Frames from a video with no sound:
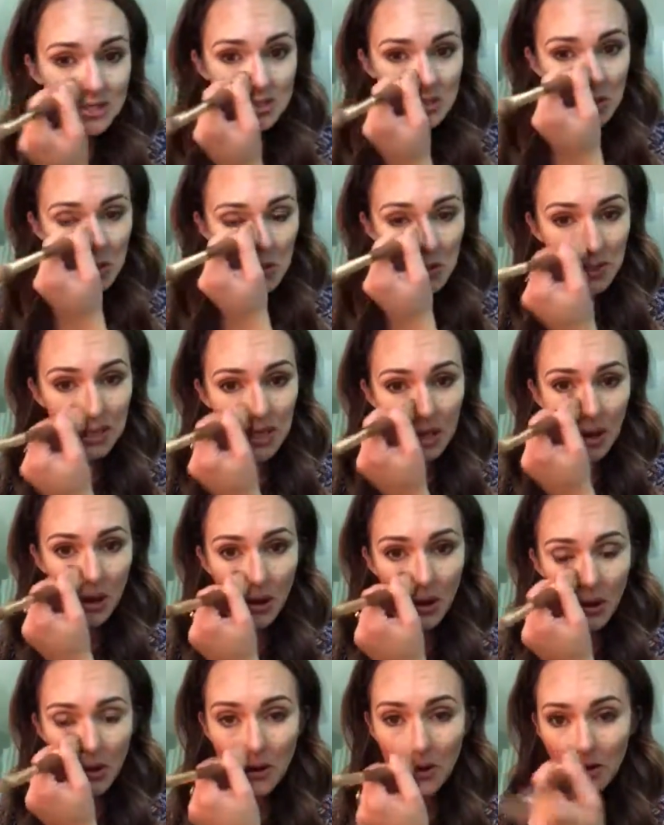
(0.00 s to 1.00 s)
to get
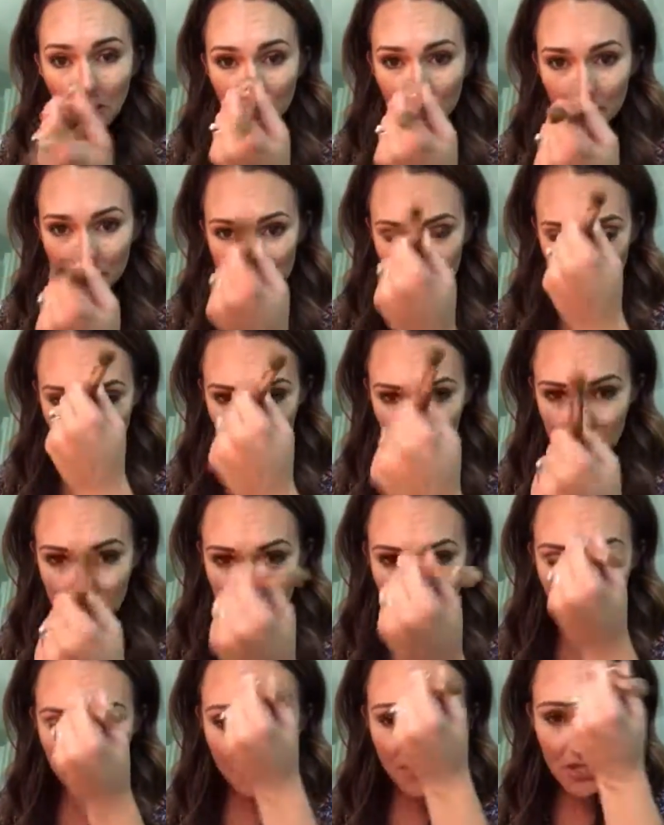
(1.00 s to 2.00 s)
all those
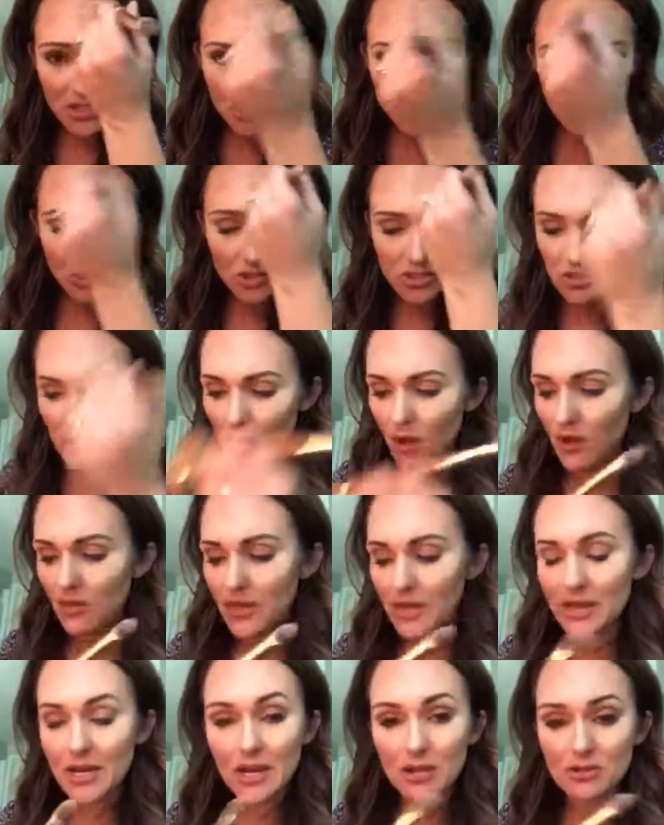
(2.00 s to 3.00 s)
extra features, all
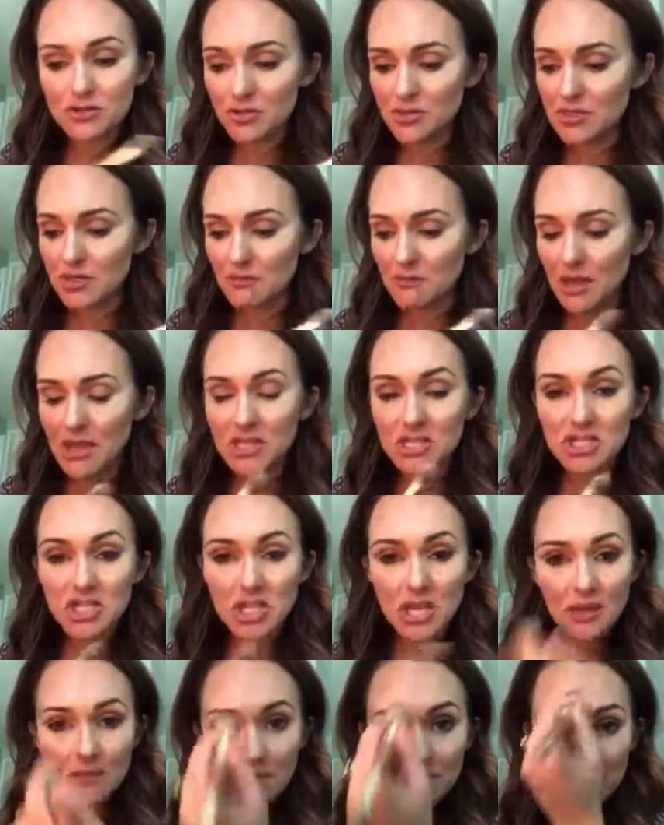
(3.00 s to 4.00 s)
that extra
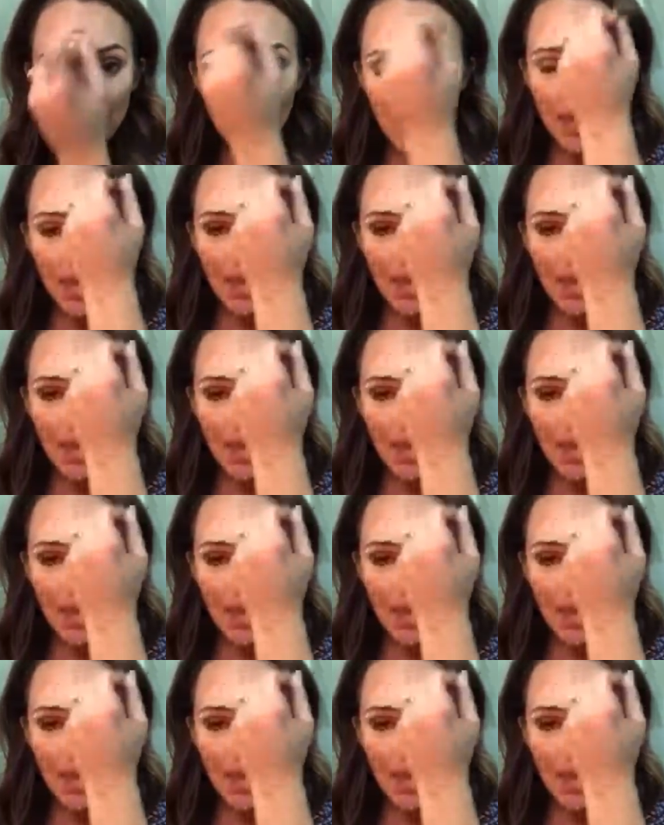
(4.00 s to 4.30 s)
dimension.